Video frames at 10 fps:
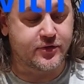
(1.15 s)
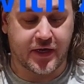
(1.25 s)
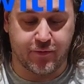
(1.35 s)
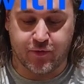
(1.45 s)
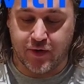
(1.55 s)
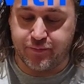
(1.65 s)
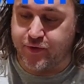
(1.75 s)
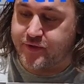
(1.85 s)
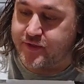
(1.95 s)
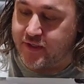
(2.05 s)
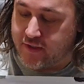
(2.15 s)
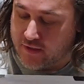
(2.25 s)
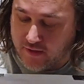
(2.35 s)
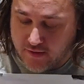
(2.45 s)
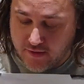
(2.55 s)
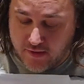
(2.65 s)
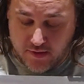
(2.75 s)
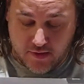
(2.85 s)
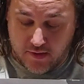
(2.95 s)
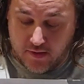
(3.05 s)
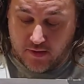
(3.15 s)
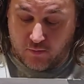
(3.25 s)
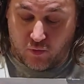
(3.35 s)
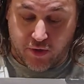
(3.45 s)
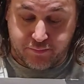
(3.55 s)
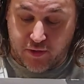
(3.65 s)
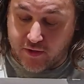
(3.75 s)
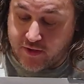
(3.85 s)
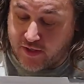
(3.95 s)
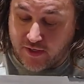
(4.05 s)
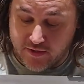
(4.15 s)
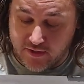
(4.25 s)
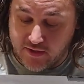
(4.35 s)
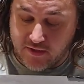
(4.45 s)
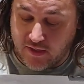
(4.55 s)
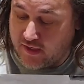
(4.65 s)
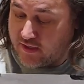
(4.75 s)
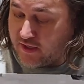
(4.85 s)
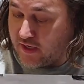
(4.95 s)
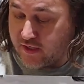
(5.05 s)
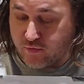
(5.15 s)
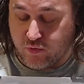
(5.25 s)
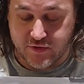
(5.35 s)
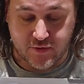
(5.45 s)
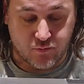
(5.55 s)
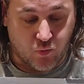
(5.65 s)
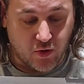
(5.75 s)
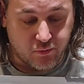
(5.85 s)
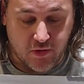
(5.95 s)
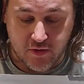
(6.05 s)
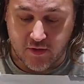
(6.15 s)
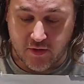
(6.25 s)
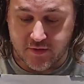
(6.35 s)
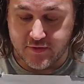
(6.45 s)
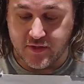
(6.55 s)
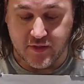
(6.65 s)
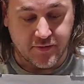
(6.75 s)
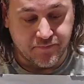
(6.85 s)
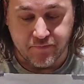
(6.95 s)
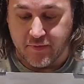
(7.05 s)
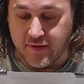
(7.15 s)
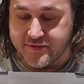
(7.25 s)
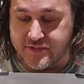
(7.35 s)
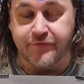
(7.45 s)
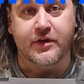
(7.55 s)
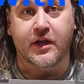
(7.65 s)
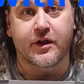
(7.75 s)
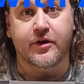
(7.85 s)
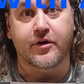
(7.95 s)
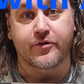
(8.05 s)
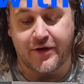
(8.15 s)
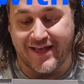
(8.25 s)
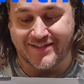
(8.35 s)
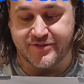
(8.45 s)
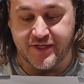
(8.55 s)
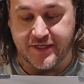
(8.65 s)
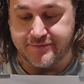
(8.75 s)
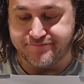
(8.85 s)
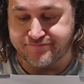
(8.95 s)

Today we're going to put the water block, the EK Quantum water block on the 7900 XT.